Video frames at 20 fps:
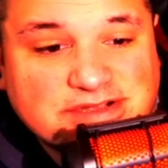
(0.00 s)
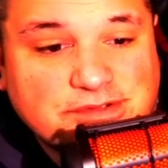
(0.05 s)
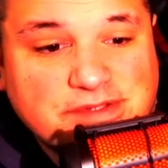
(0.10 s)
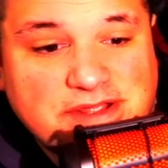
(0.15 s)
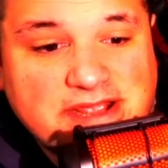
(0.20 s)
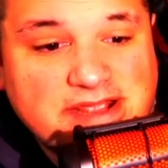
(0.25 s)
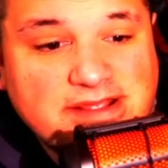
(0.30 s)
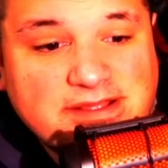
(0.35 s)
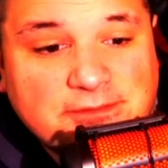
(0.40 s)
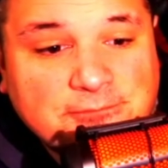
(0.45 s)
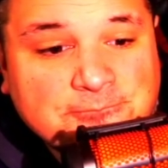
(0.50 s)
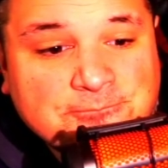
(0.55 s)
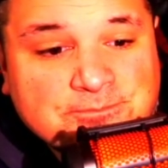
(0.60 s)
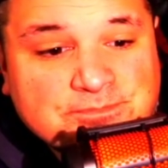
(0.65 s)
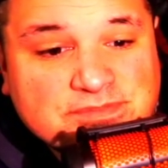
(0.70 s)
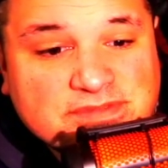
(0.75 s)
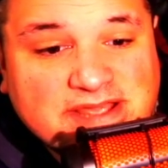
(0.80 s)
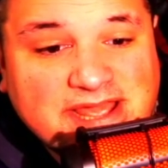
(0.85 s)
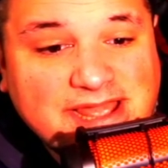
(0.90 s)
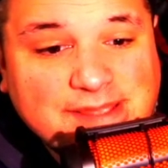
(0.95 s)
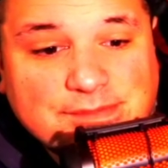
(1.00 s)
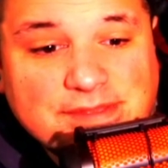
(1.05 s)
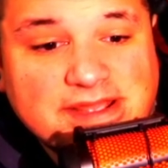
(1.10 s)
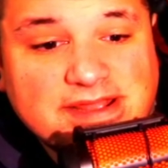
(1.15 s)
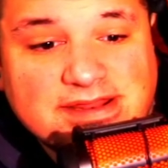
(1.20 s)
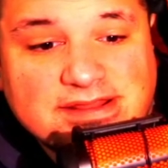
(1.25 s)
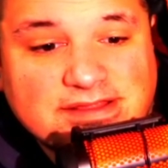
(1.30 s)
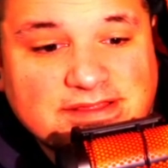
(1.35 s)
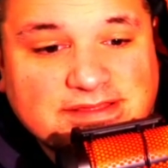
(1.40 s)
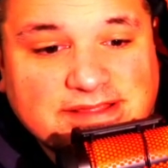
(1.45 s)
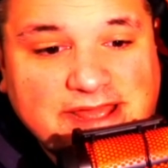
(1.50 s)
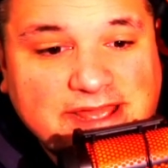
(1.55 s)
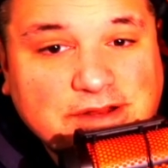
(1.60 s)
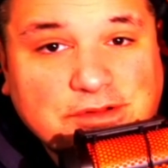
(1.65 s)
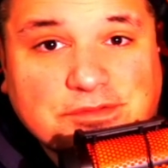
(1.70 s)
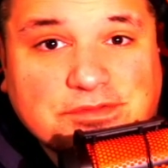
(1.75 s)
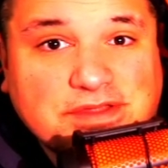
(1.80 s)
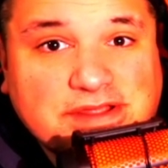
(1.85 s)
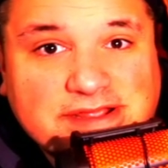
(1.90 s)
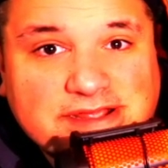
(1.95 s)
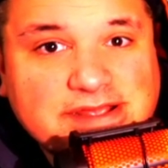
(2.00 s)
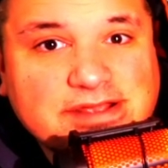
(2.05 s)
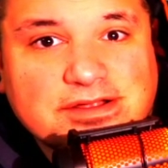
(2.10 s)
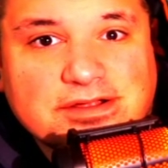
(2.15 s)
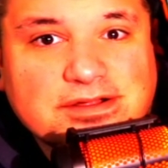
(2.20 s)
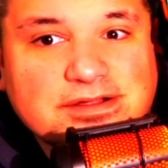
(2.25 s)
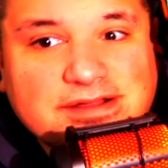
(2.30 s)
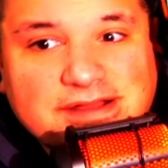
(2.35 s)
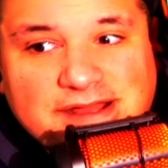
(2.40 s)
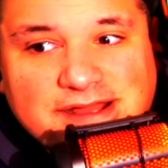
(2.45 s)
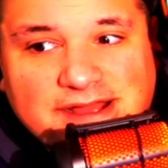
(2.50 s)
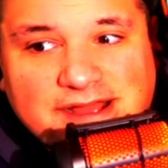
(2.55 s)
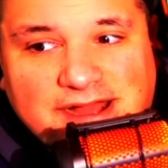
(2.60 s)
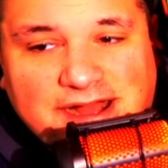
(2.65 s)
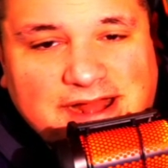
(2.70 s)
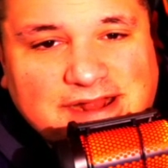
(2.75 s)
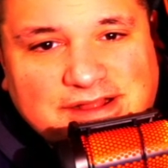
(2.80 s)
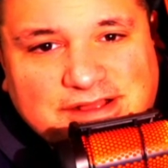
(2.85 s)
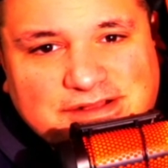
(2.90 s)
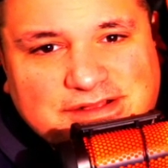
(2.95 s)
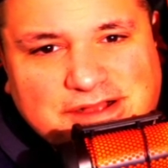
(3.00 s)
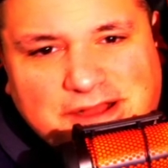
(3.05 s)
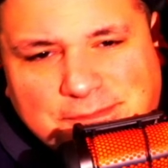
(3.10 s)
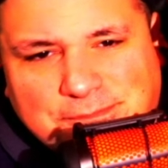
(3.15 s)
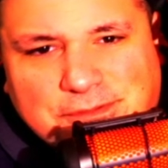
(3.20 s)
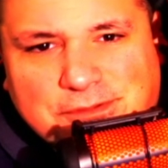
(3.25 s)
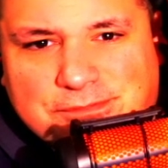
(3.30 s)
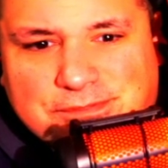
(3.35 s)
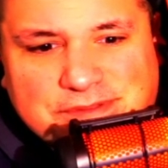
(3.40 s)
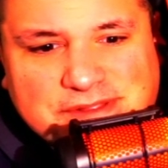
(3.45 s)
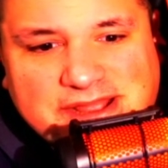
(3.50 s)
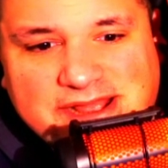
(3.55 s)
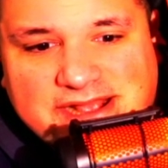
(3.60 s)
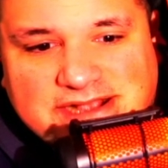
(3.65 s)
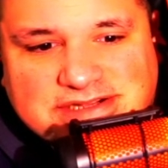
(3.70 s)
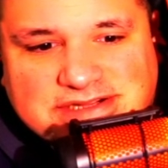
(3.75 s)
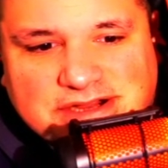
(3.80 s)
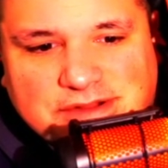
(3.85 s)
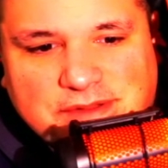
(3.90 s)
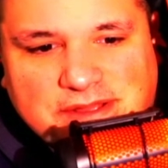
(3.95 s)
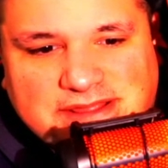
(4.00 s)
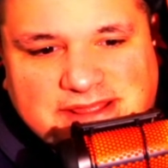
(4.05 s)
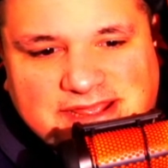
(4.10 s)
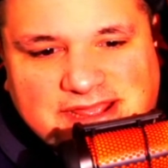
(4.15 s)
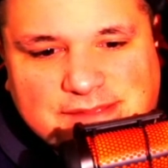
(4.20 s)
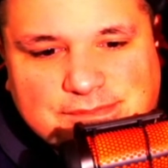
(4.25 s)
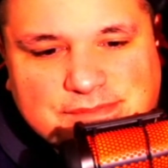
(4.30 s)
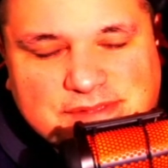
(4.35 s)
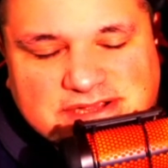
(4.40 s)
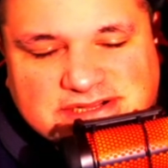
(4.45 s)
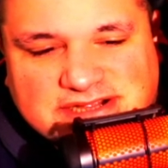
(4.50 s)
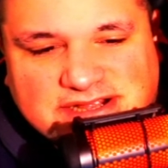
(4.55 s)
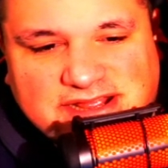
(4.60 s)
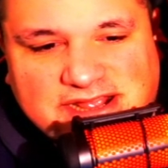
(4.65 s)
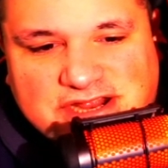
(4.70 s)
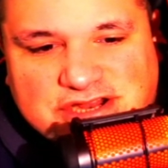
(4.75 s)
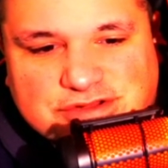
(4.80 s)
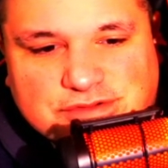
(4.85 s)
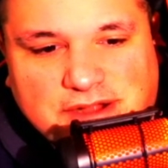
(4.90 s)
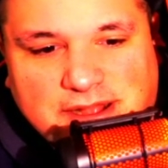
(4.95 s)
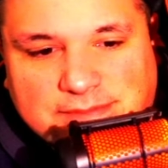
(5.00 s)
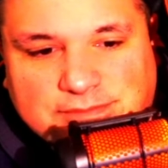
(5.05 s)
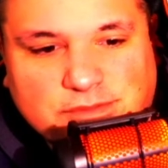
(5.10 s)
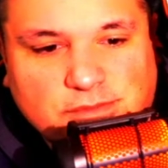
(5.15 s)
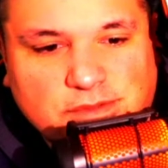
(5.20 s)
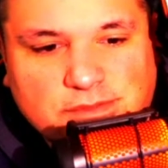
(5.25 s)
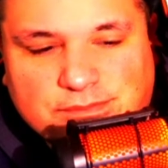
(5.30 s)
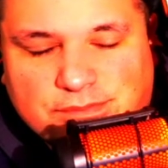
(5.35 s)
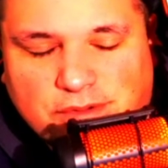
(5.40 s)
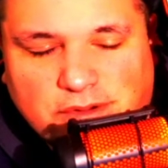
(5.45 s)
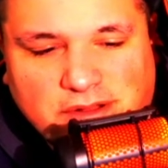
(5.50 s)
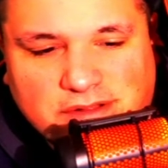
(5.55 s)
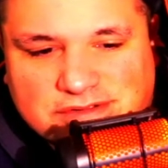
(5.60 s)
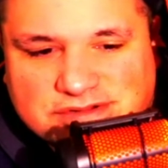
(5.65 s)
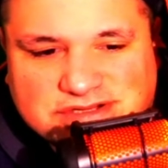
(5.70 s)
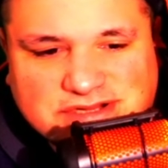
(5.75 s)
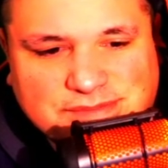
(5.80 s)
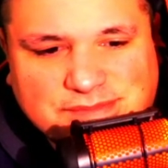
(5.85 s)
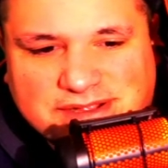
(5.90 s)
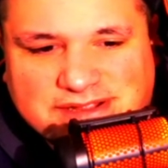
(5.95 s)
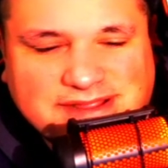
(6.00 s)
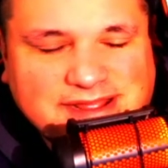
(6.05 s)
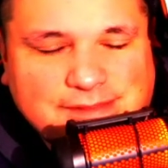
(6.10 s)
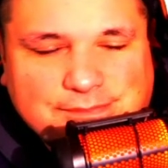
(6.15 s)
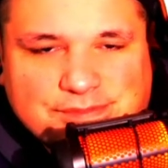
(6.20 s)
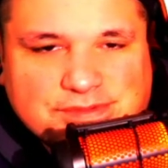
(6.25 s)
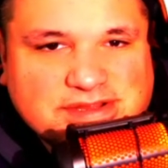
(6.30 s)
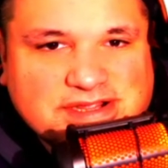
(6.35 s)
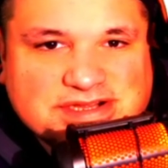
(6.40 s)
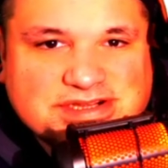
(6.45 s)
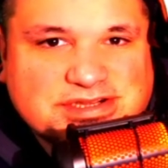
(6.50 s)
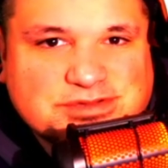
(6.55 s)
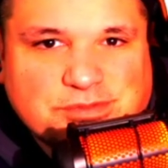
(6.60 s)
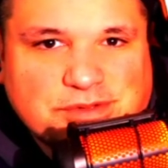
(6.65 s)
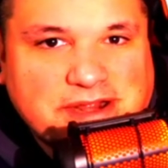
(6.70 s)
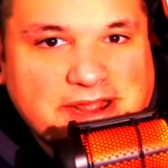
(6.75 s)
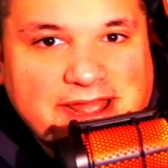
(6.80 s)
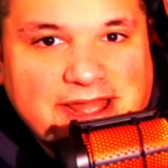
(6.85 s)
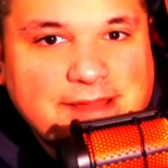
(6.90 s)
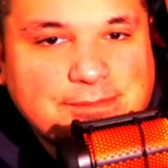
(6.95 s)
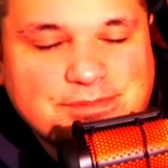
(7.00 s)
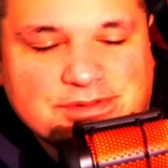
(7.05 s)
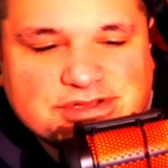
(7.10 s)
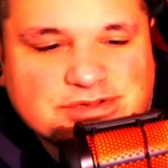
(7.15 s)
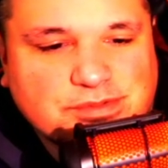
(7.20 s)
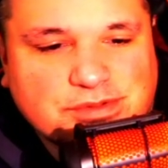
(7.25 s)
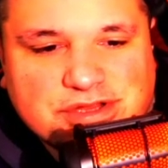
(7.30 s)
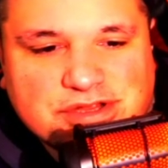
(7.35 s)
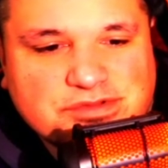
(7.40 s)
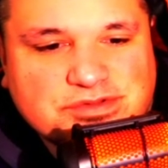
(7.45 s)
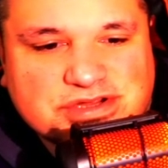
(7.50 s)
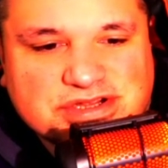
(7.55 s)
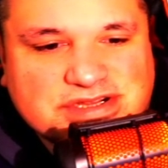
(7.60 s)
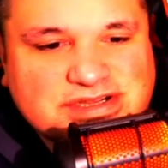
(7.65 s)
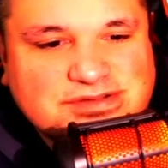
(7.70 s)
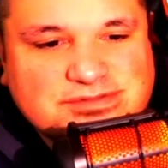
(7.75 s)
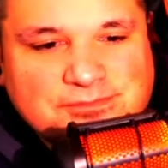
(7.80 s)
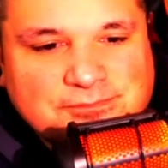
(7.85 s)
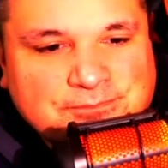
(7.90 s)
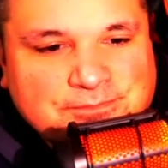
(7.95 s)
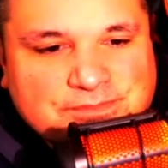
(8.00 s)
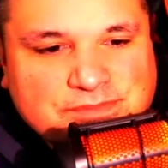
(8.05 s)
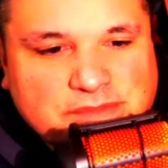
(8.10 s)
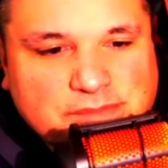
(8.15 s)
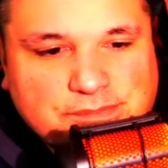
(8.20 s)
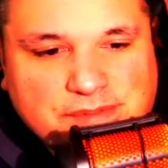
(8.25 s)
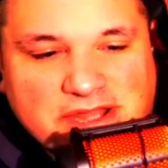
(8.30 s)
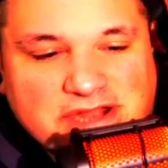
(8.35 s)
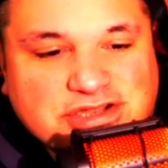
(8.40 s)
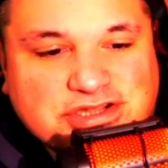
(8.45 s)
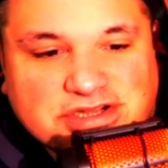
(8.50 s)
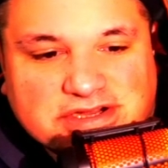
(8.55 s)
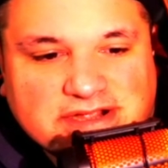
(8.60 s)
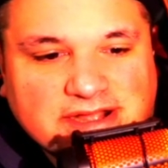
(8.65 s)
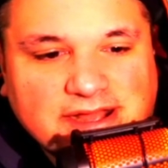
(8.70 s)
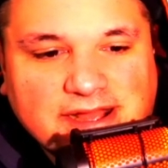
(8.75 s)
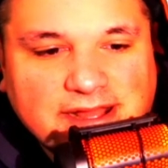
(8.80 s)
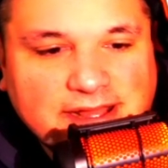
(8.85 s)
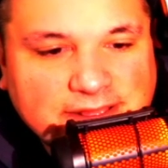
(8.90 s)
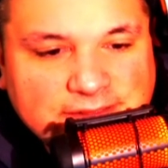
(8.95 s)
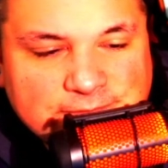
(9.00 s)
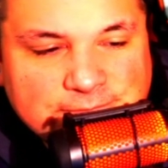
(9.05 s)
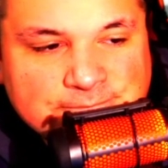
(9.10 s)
he came in later in the year on a couple plays, you know, I think he missed, I think he dropped one ball or something like that. But this is what happens when you just bench a guy